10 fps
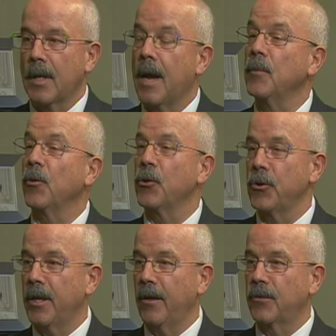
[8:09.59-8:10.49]
I'm the
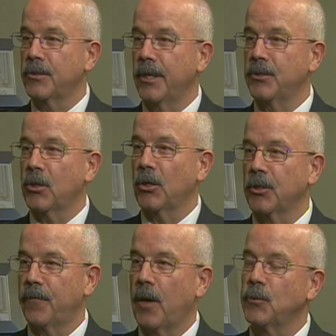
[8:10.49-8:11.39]
38th Senate
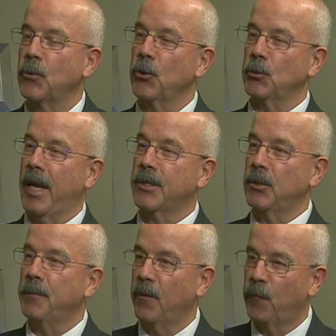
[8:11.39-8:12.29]
Sergeant of Arms, so there's
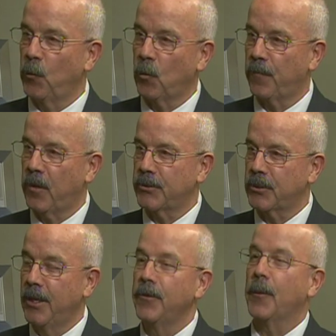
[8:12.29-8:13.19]
actually been fewer of
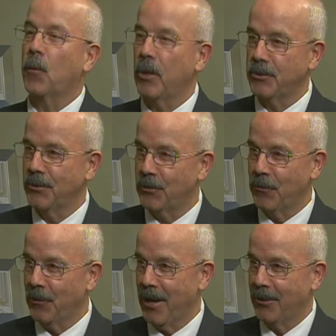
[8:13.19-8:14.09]
us than presidents
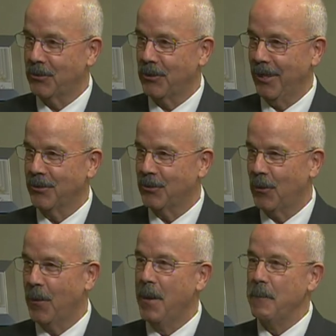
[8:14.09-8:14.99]
of the United States,
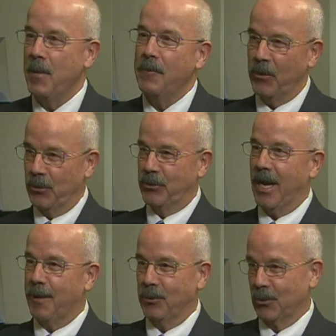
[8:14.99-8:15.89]
so maybe the
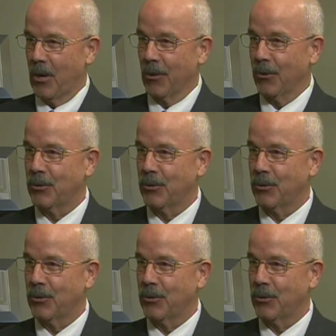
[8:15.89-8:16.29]
job is longer